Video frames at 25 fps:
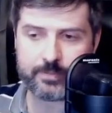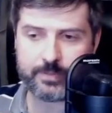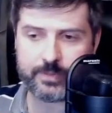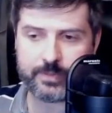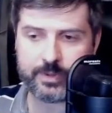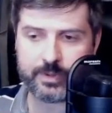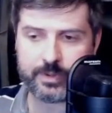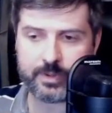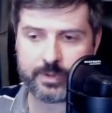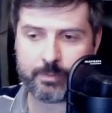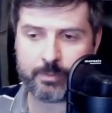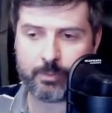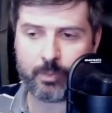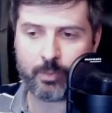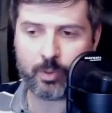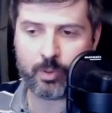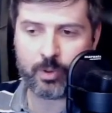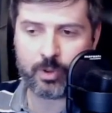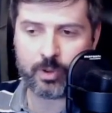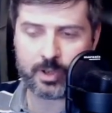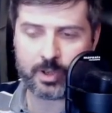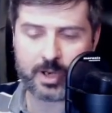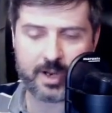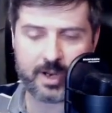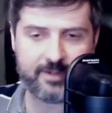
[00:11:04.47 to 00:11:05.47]
the
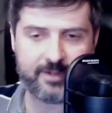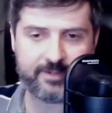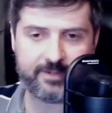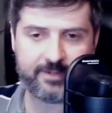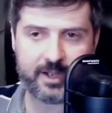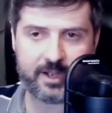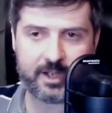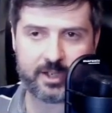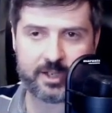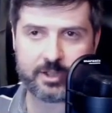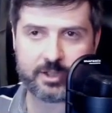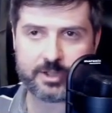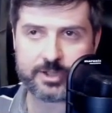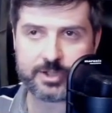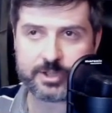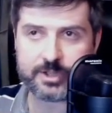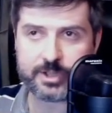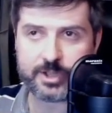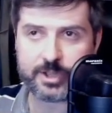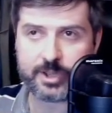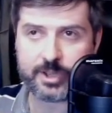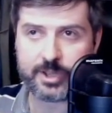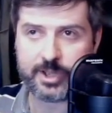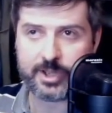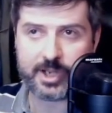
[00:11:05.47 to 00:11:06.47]
more I felt
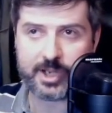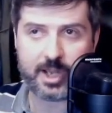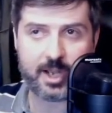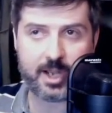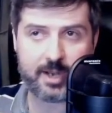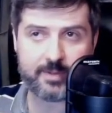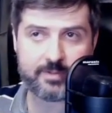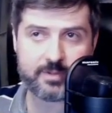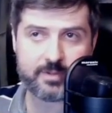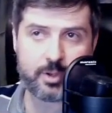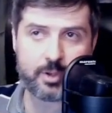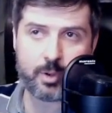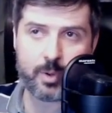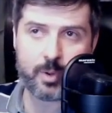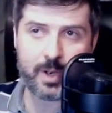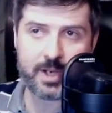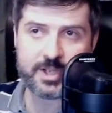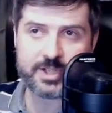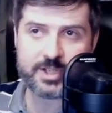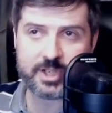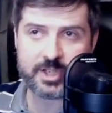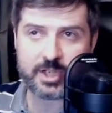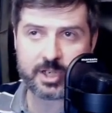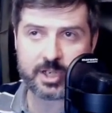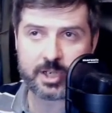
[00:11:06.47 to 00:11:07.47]
that I have no
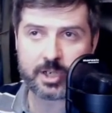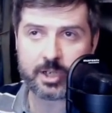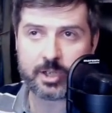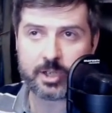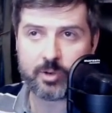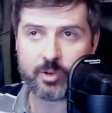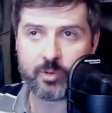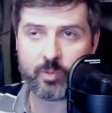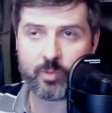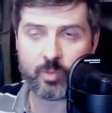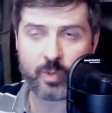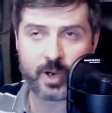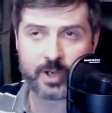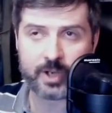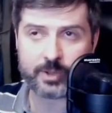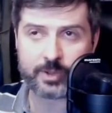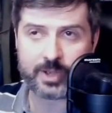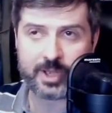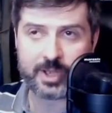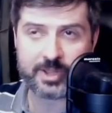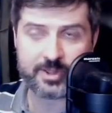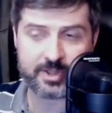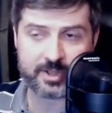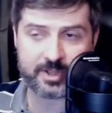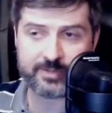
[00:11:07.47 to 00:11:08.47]
idea where to
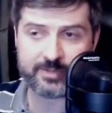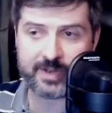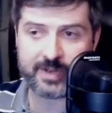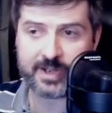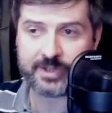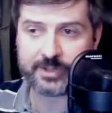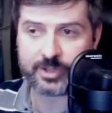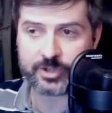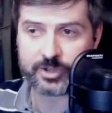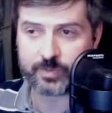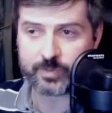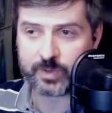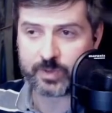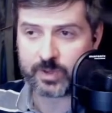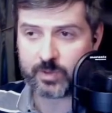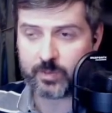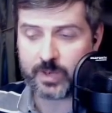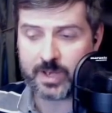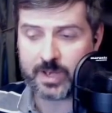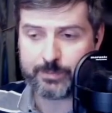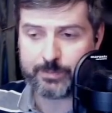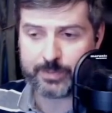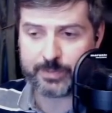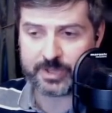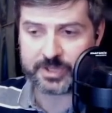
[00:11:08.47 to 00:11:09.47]
get an advantage with the
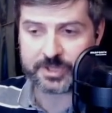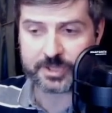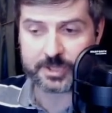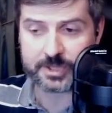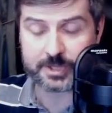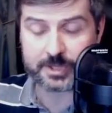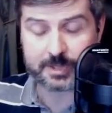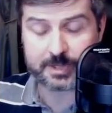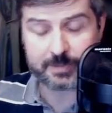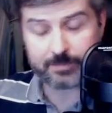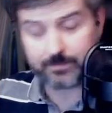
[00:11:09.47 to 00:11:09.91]
white pieces.